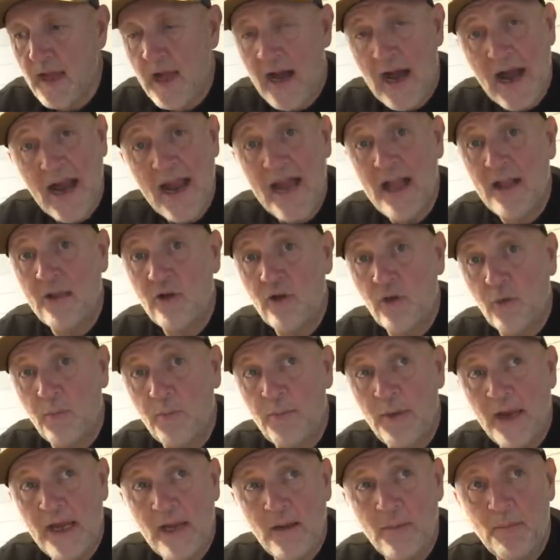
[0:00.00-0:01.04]
i ended up
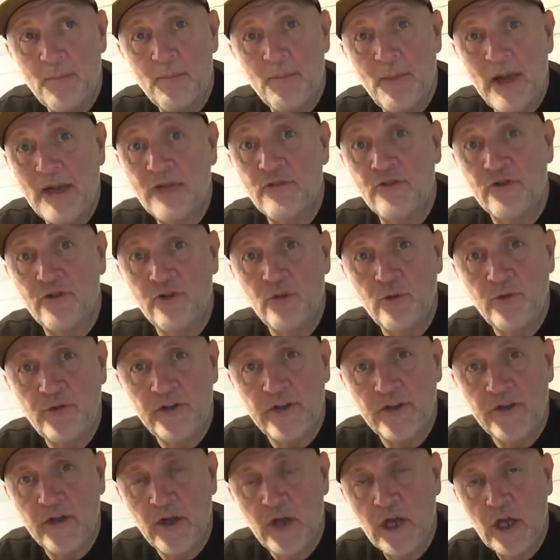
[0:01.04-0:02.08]
being best
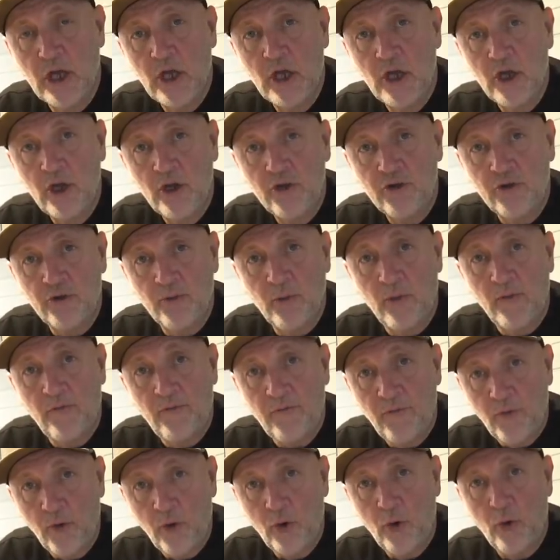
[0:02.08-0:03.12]
suited to a
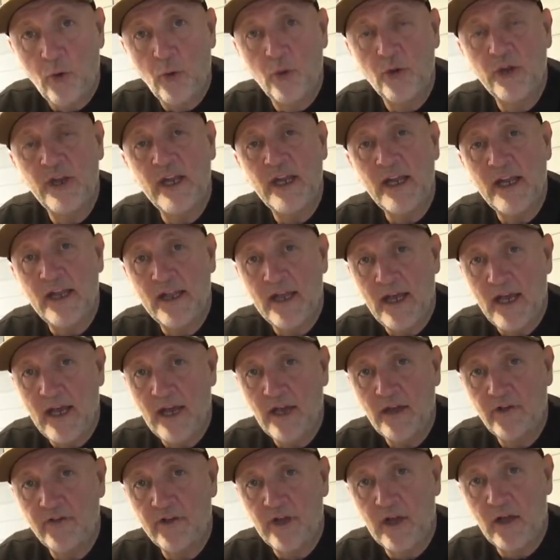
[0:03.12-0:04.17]
forward in the
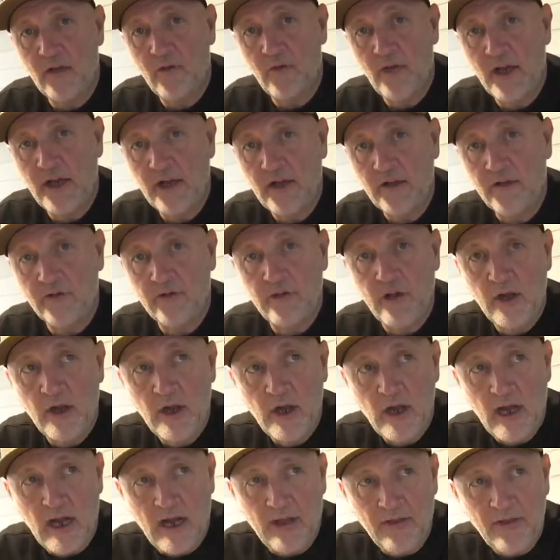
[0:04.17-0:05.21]
HL range.
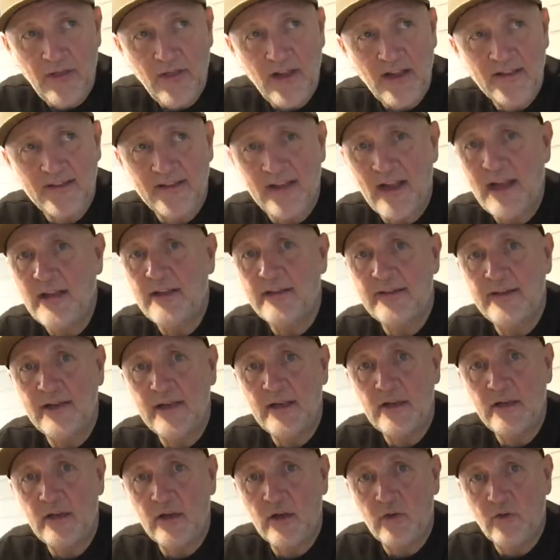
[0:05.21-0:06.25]
I think that's an
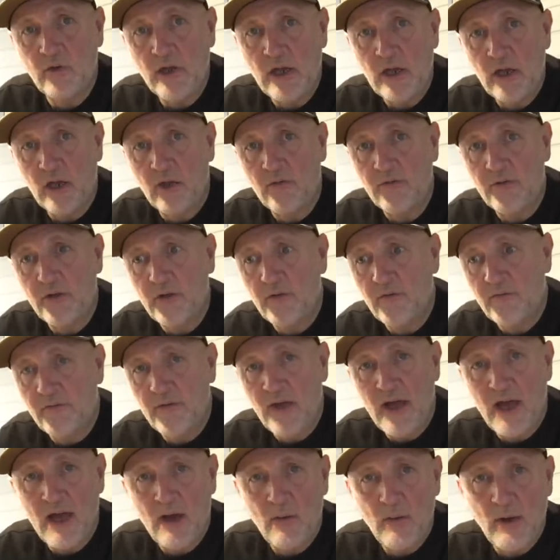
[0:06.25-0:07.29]
18 degree lofted
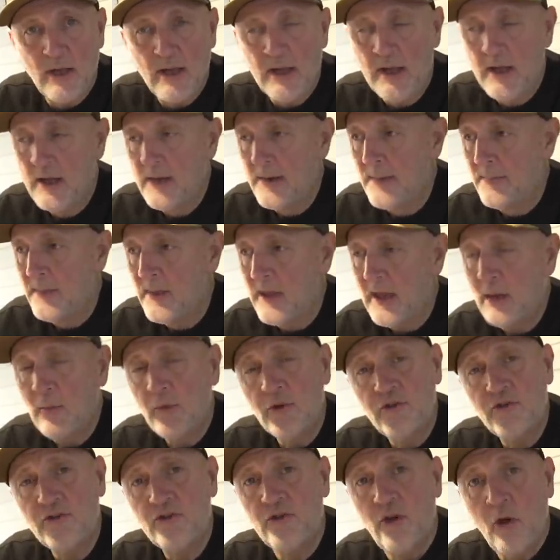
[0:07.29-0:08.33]
fairway. It was
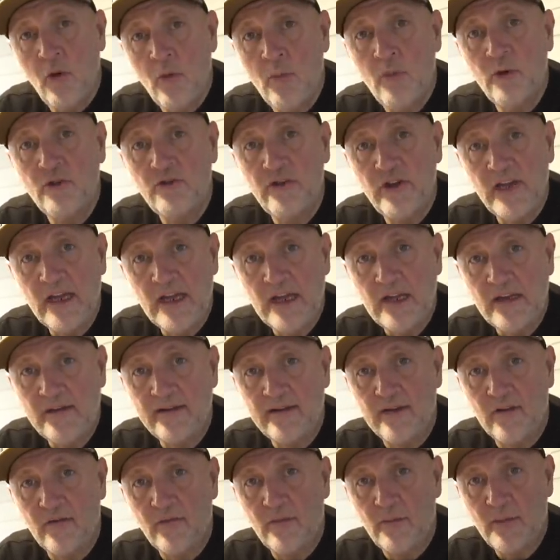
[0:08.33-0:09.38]
so much
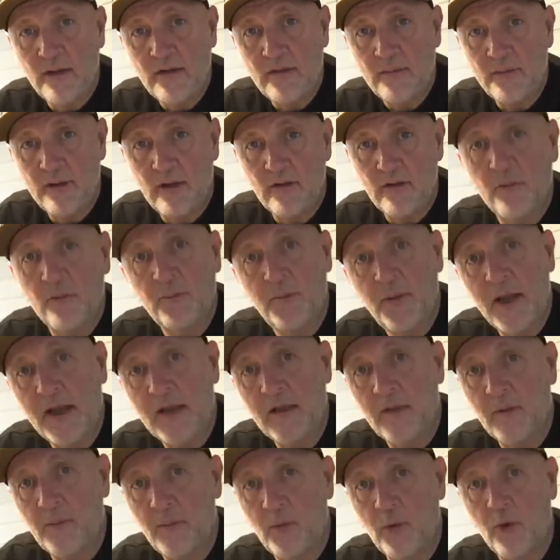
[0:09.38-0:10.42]
easier for me to be pick
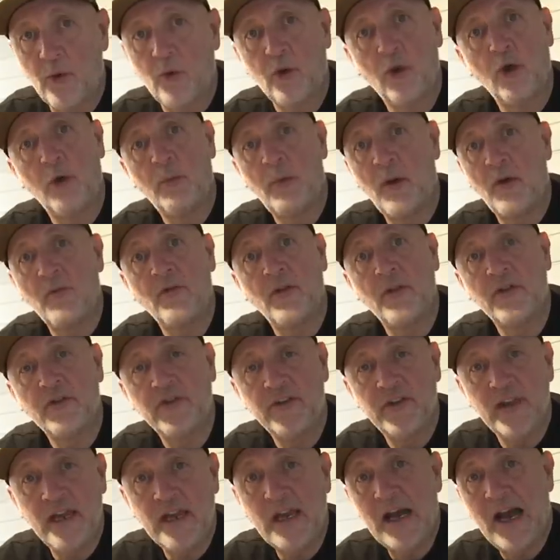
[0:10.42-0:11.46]
the ball up off the
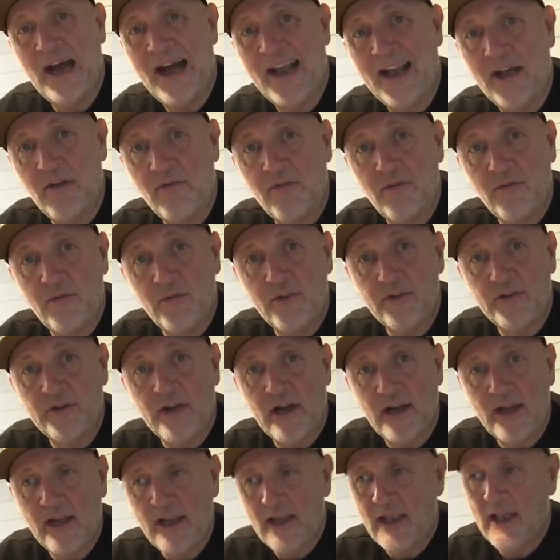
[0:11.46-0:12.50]
tee and off of a
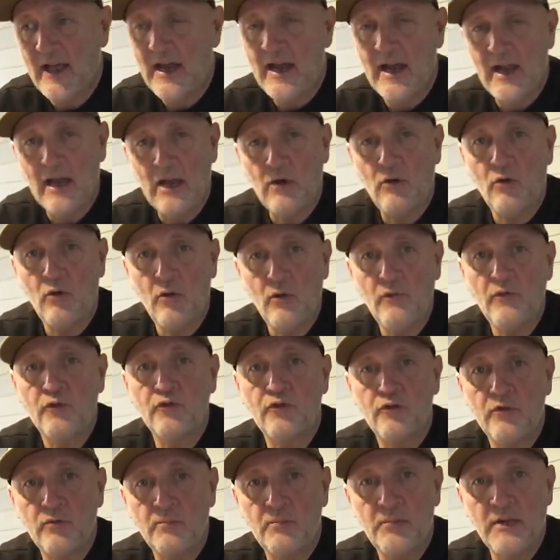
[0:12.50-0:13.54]
tight line. It all of a
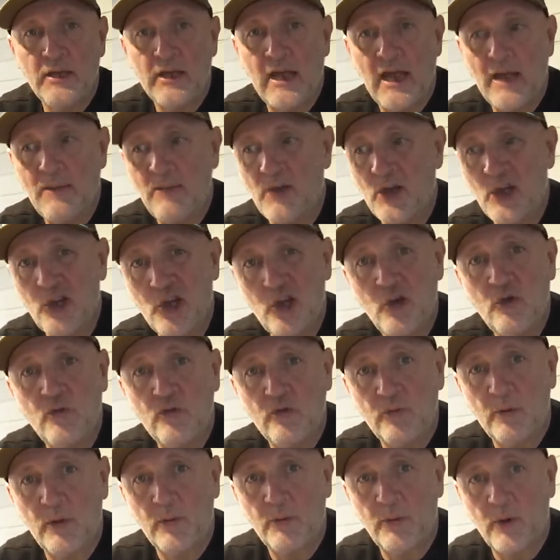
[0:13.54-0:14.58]
sudden became a
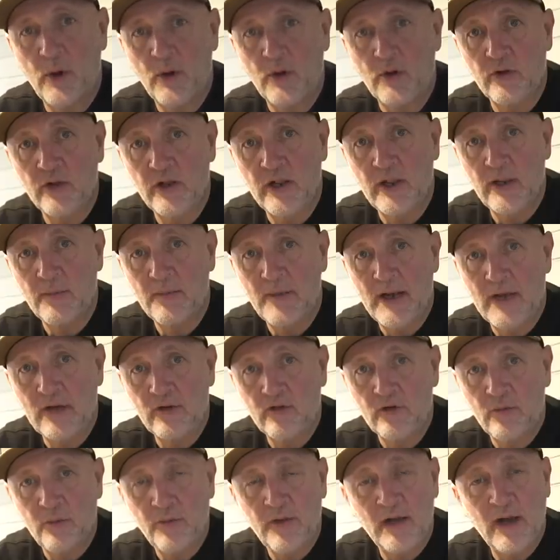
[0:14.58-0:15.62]
usable product in the bag,
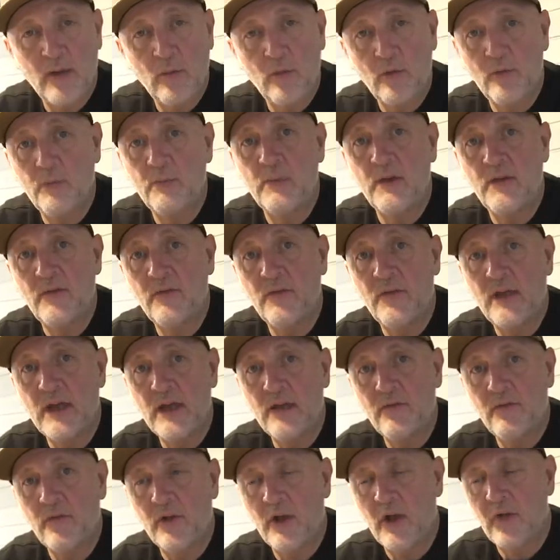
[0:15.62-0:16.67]
something I wouldn't be
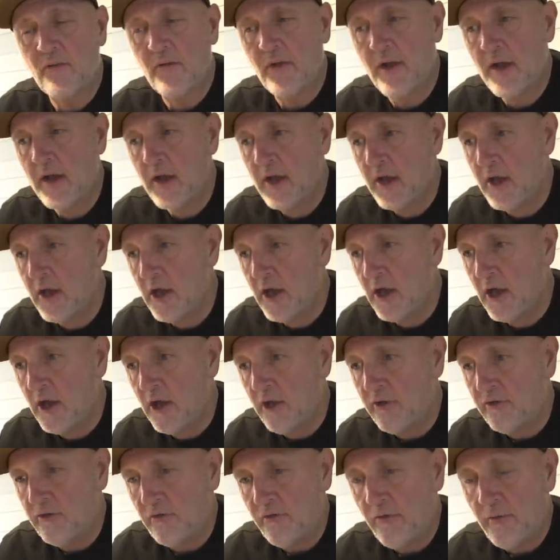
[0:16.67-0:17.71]
fearful of.
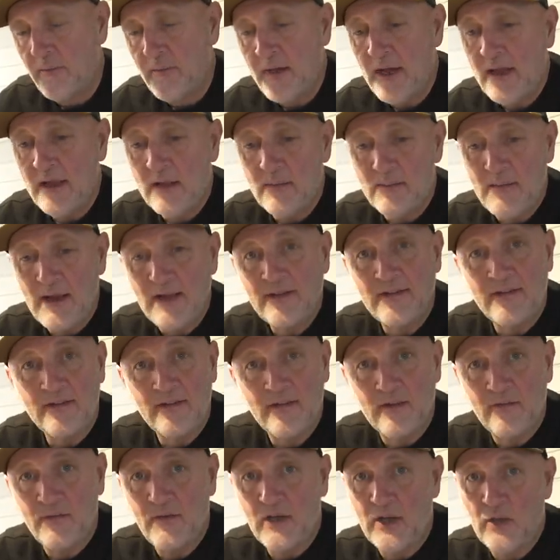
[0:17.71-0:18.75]
So for me, the message
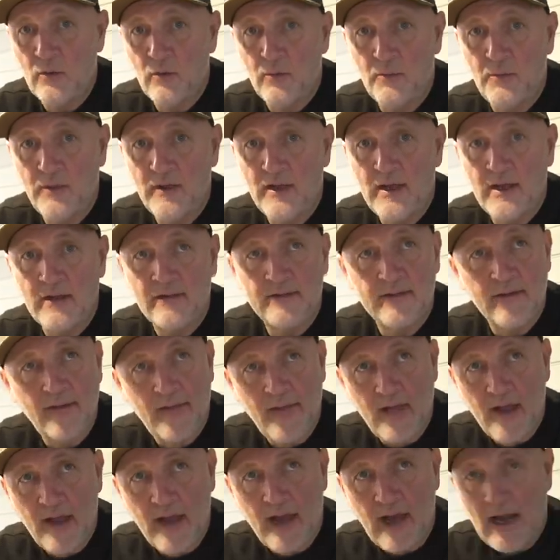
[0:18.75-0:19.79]
of the video would be this.
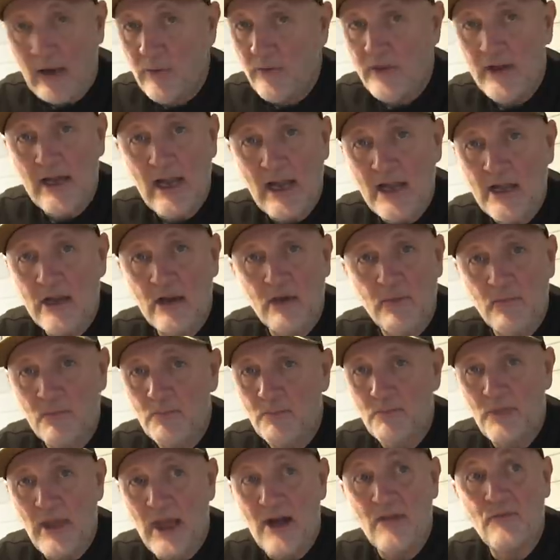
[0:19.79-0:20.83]
I don't think any
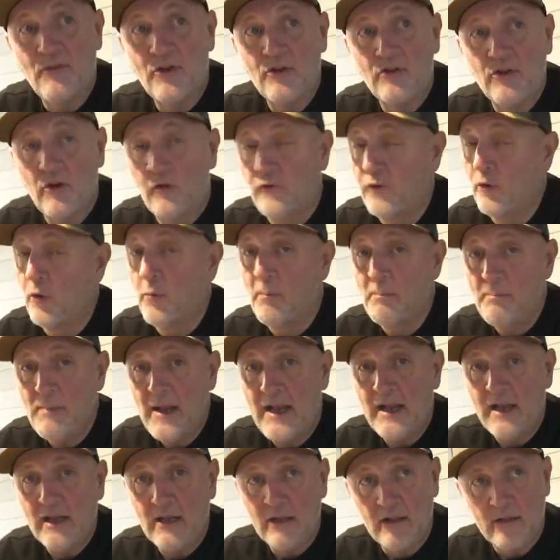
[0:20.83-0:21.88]
average golfer or
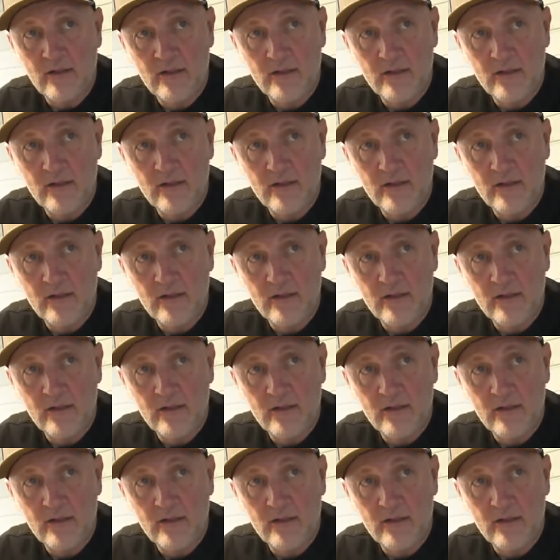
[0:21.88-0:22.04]
many